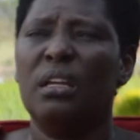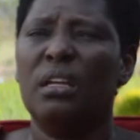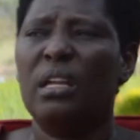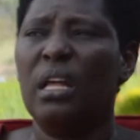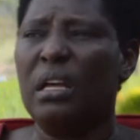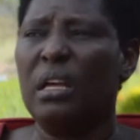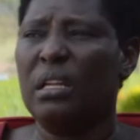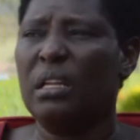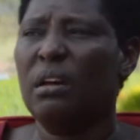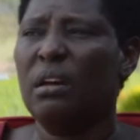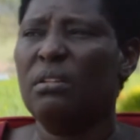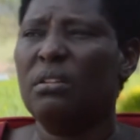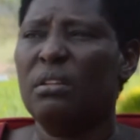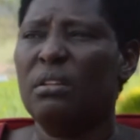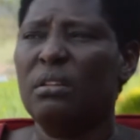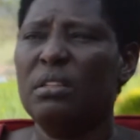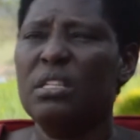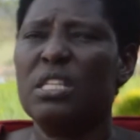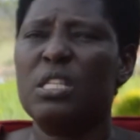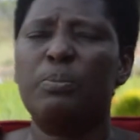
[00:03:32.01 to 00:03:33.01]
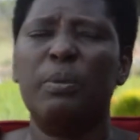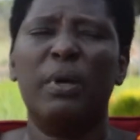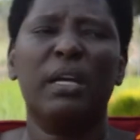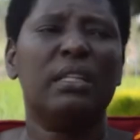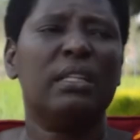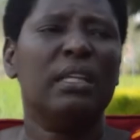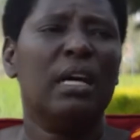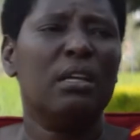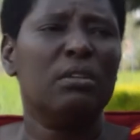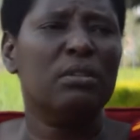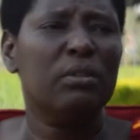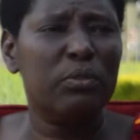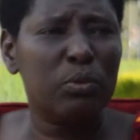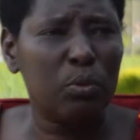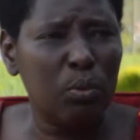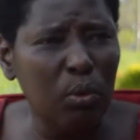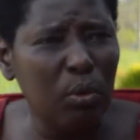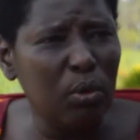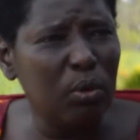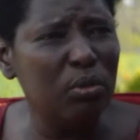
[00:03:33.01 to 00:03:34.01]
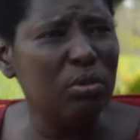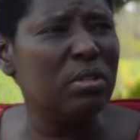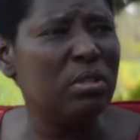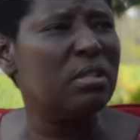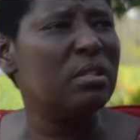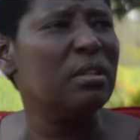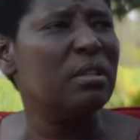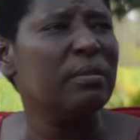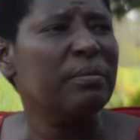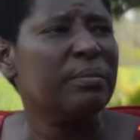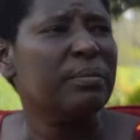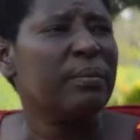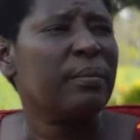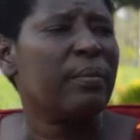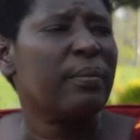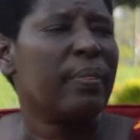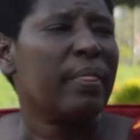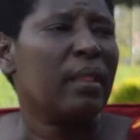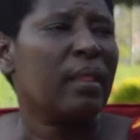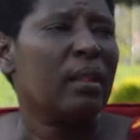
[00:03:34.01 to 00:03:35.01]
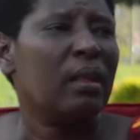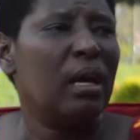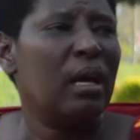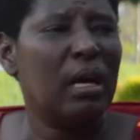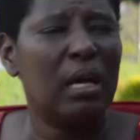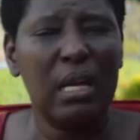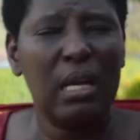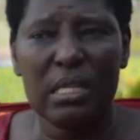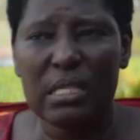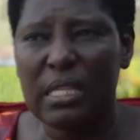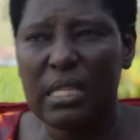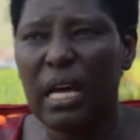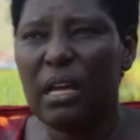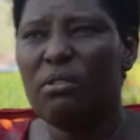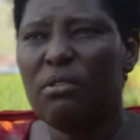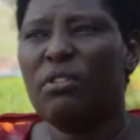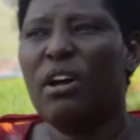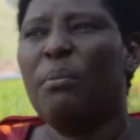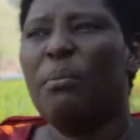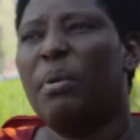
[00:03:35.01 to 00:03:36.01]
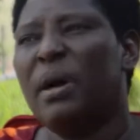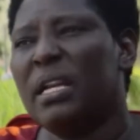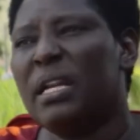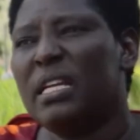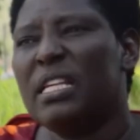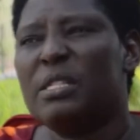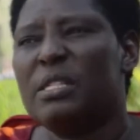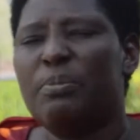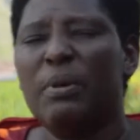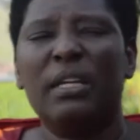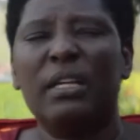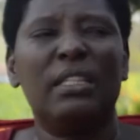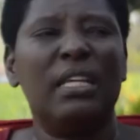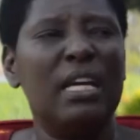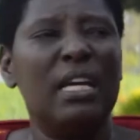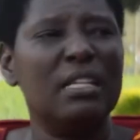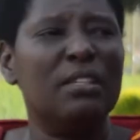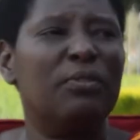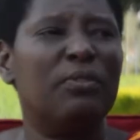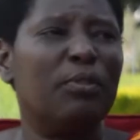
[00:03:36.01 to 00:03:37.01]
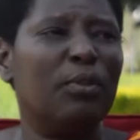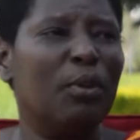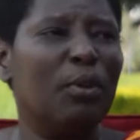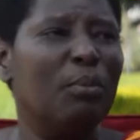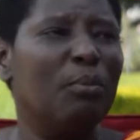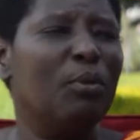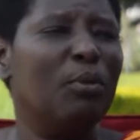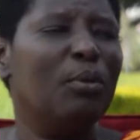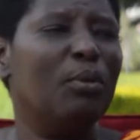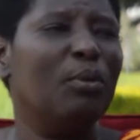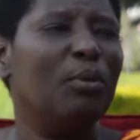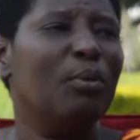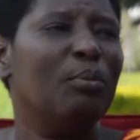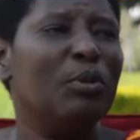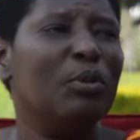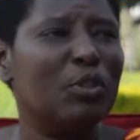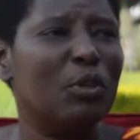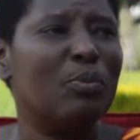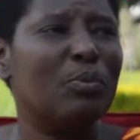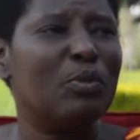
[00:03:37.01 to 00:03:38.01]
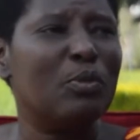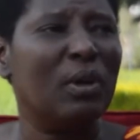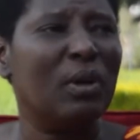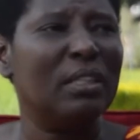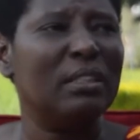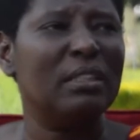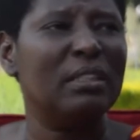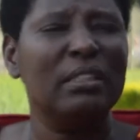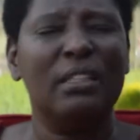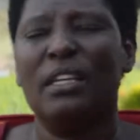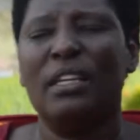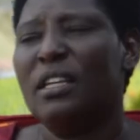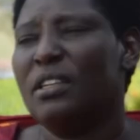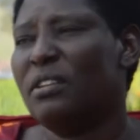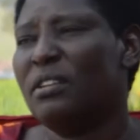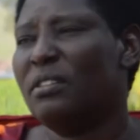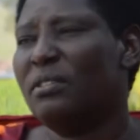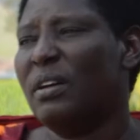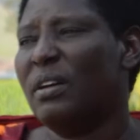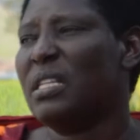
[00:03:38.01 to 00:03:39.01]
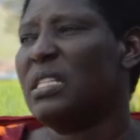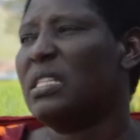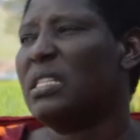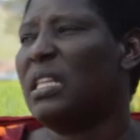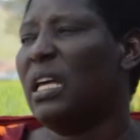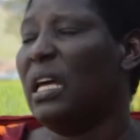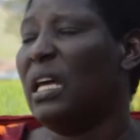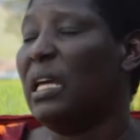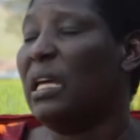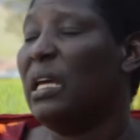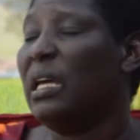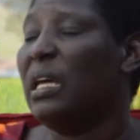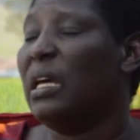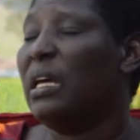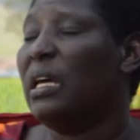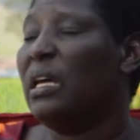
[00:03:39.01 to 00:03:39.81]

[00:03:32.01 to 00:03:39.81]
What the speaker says: like now, inspectors of schools. I understand Rampa, the inspector, is from Bishop Stuart University.